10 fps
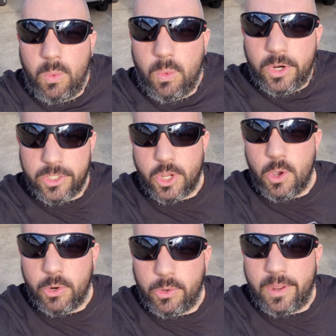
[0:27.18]
What is
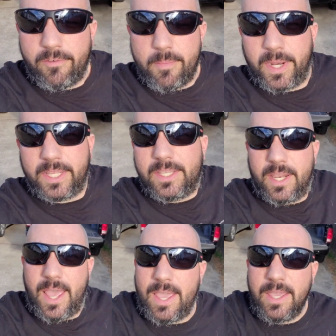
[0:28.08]
going on, everybody?
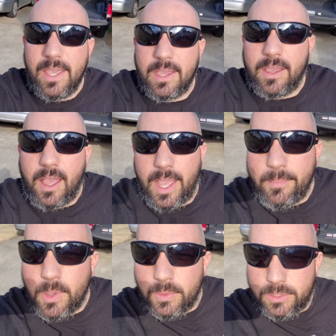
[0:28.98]
Today,
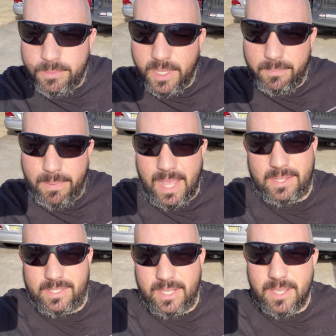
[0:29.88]
I'm going to be
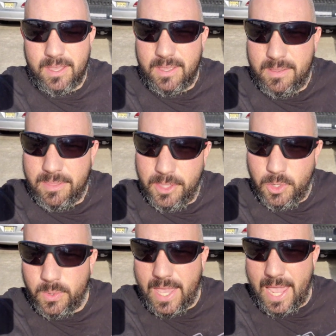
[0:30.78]
unboxing the
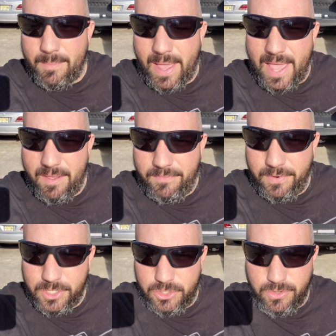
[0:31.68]
new cam I have for
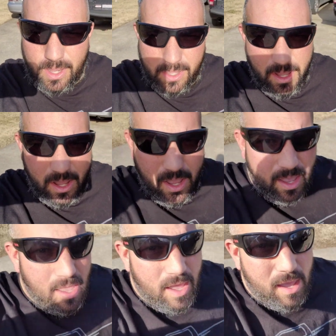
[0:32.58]
this truck.
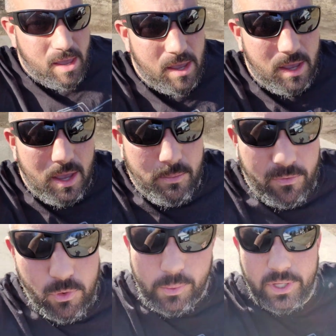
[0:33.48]
And
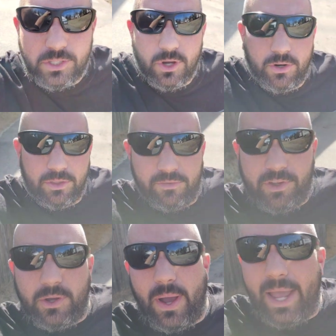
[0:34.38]
before we get started on the
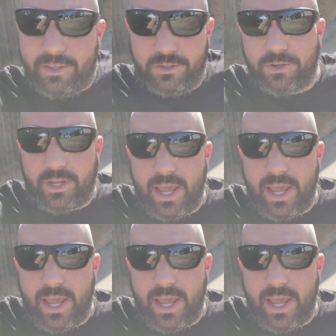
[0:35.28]
video, I had to turn the